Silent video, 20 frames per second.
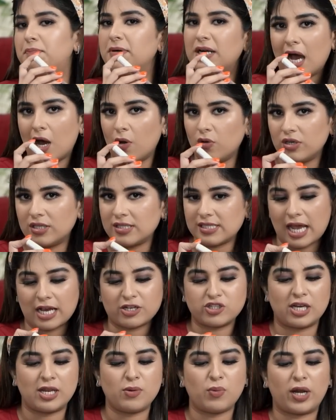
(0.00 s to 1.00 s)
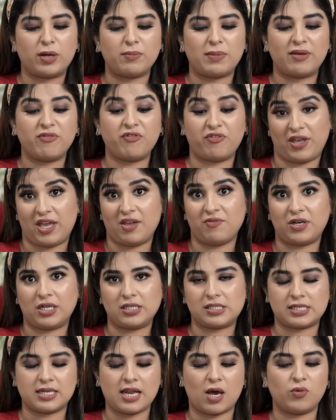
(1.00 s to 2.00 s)
Brown is actually one of my
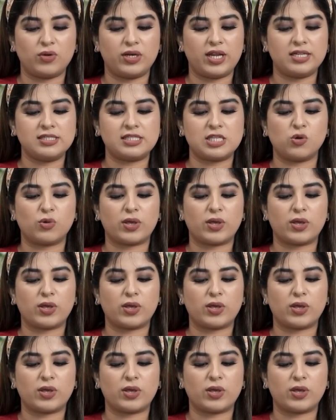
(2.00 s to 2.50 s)
favorites nowadays.